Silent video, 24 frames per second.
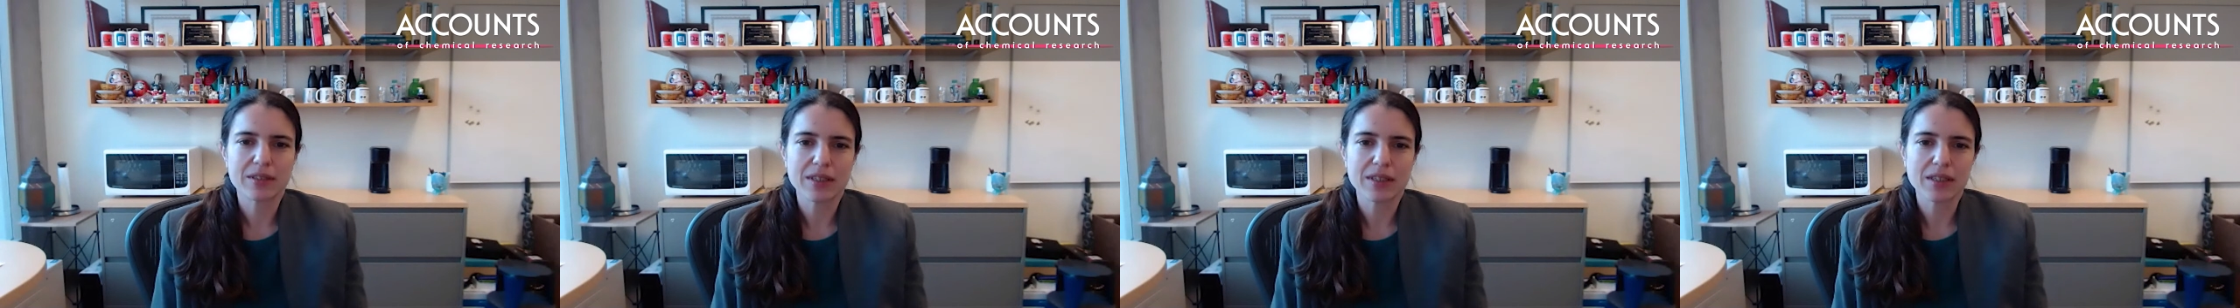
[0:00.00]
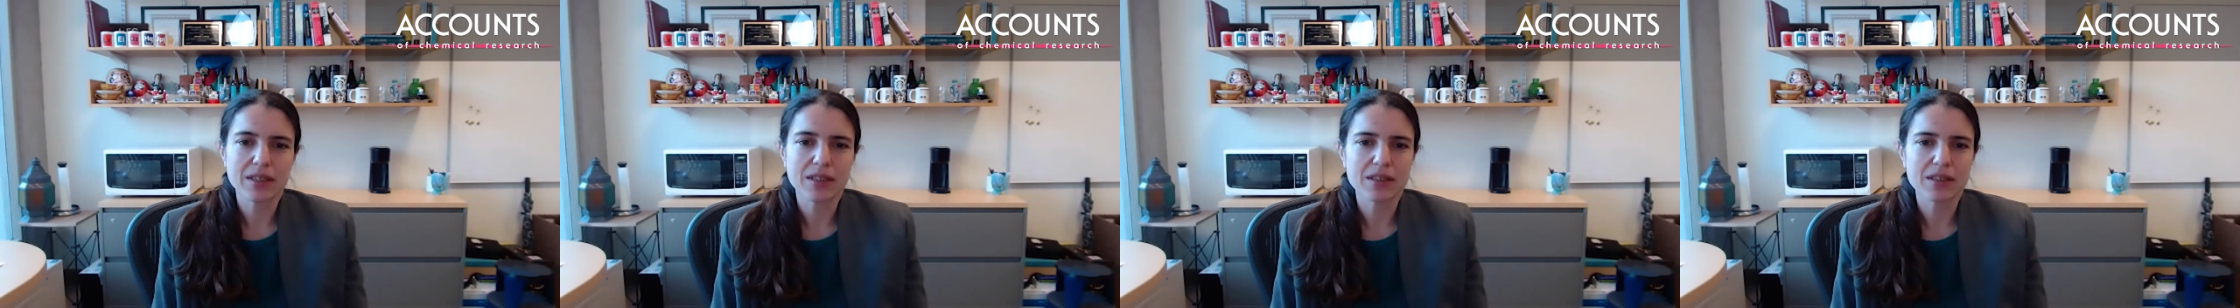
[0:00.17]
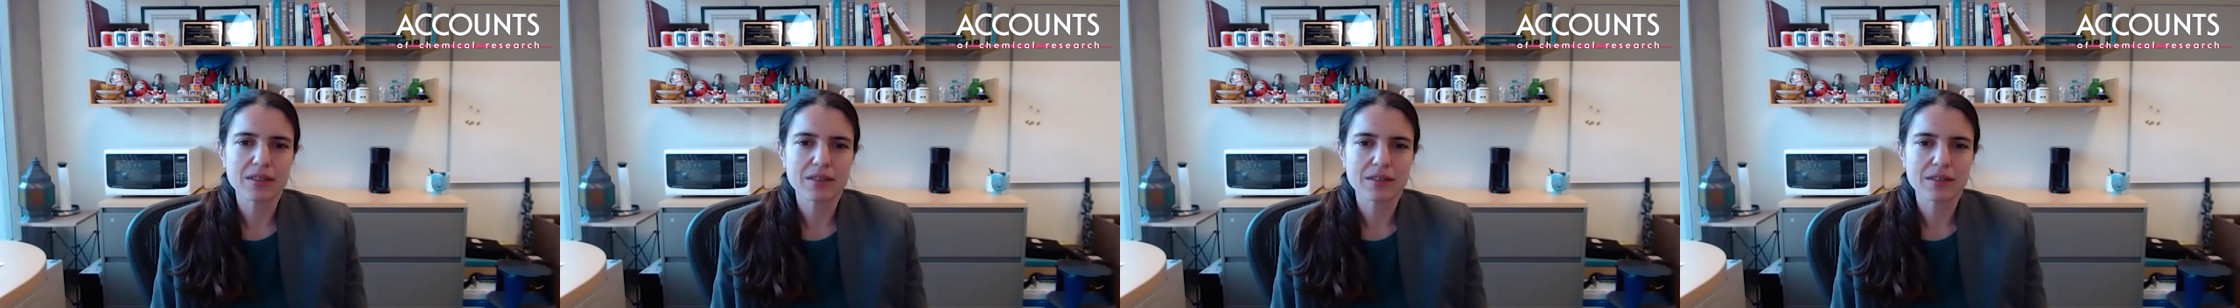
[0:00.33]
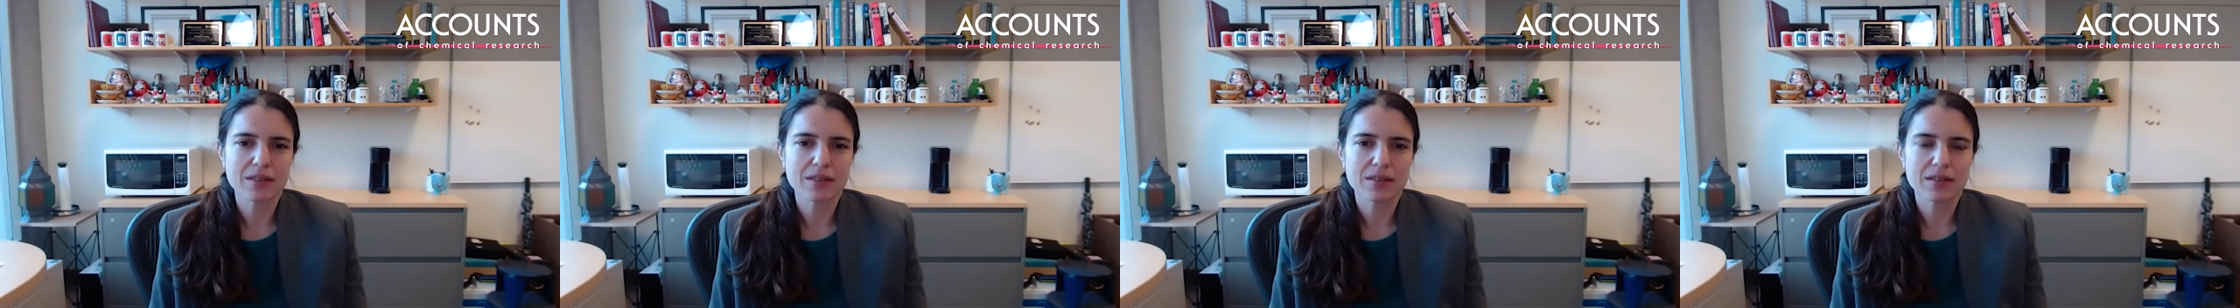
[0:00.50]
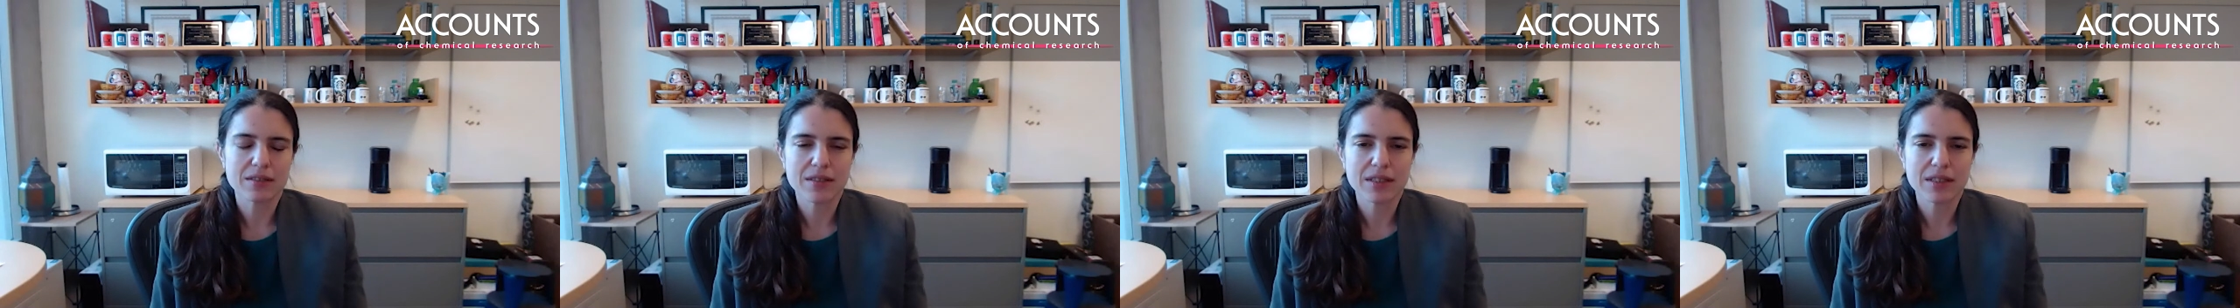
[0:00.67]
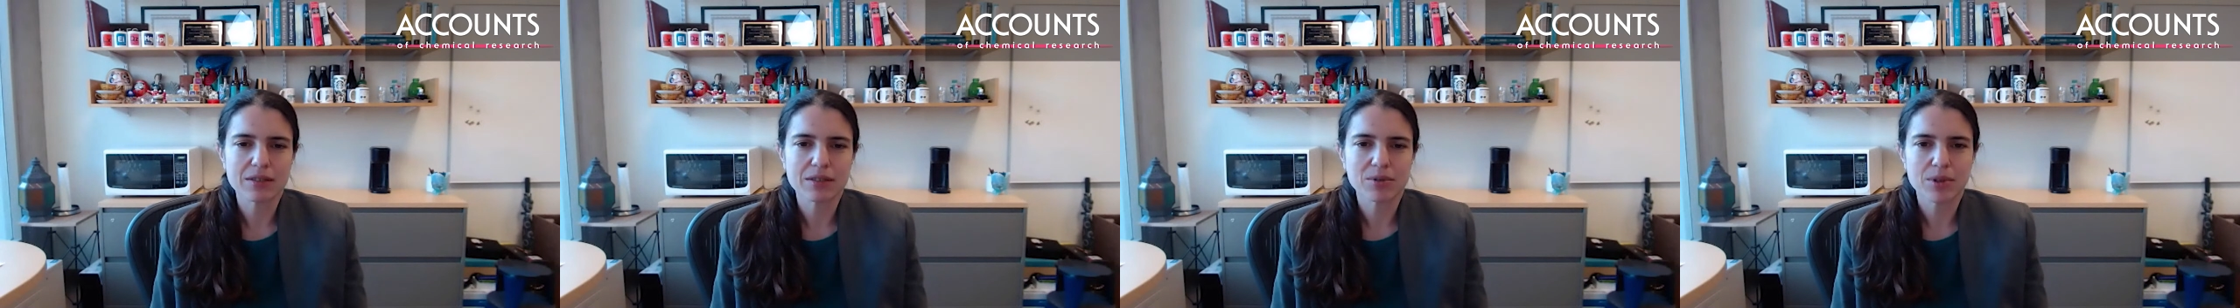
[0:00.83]
still
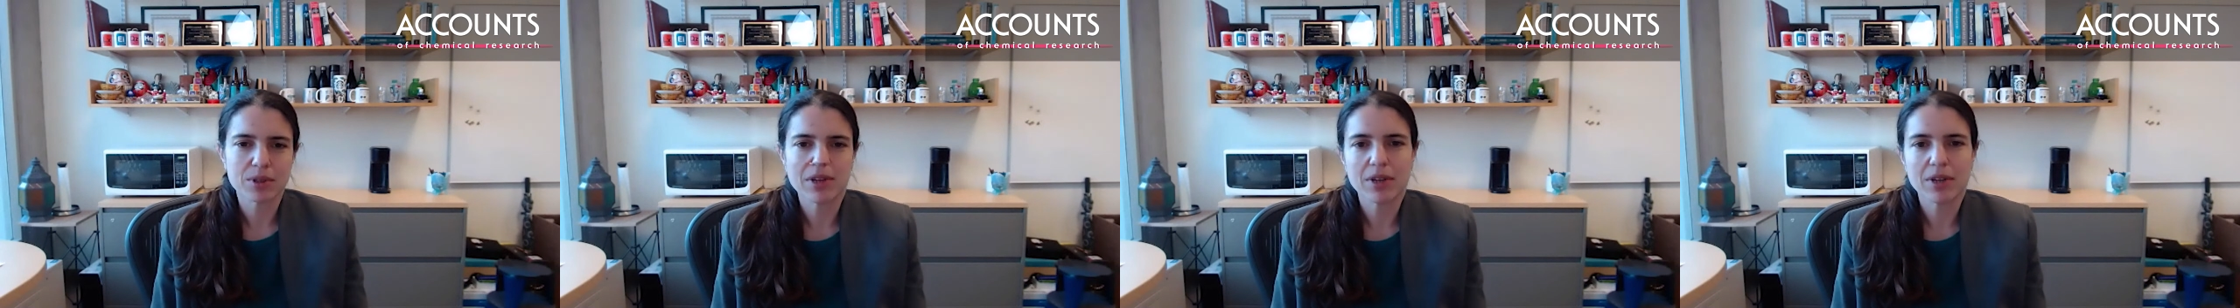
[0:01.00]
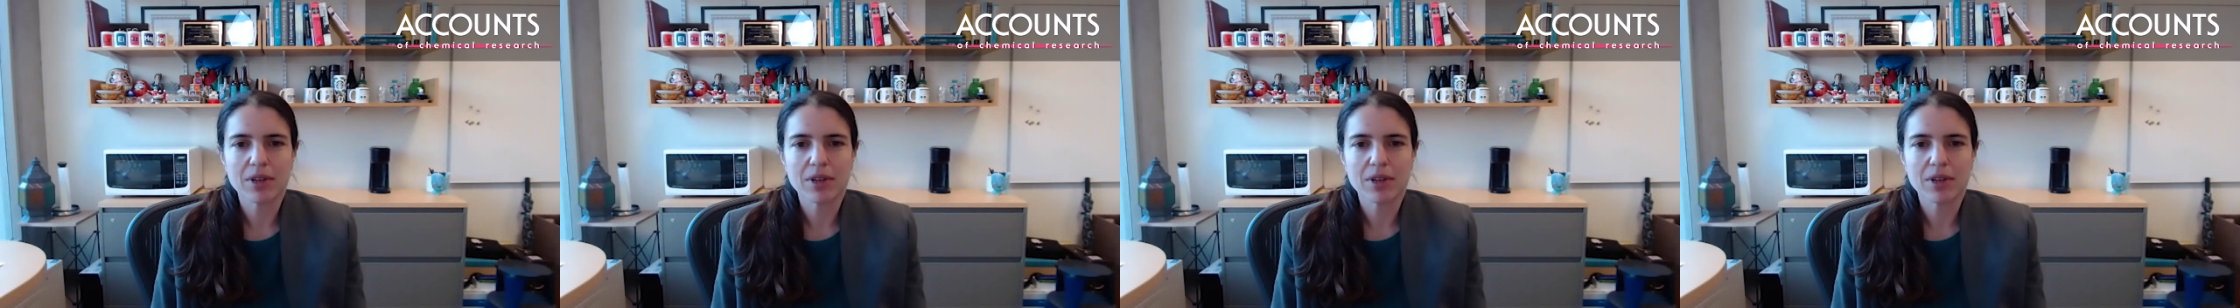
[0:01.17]
live with